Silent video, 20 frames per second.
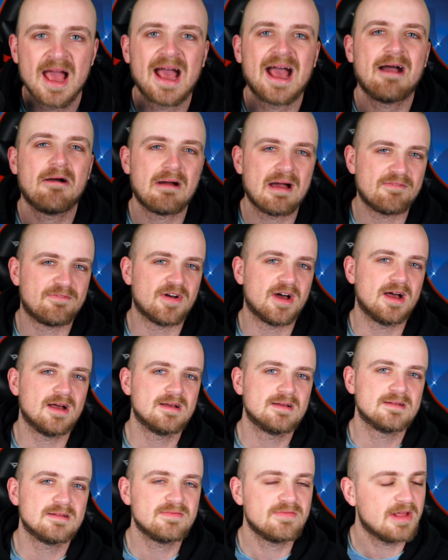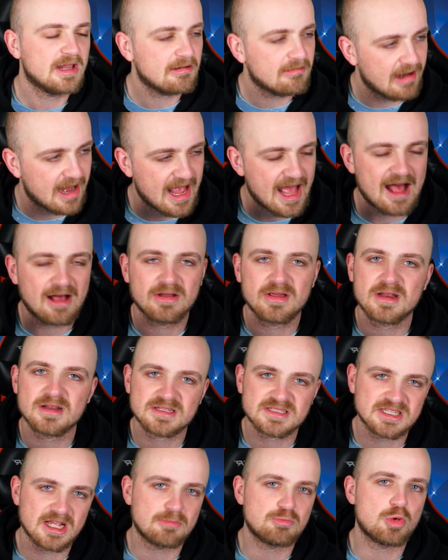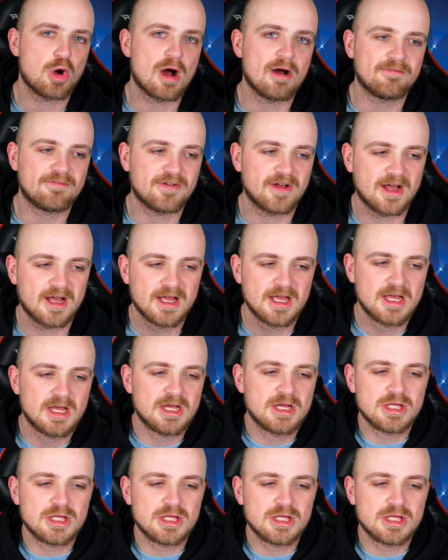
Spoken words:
However, Villarreal is somewhat of a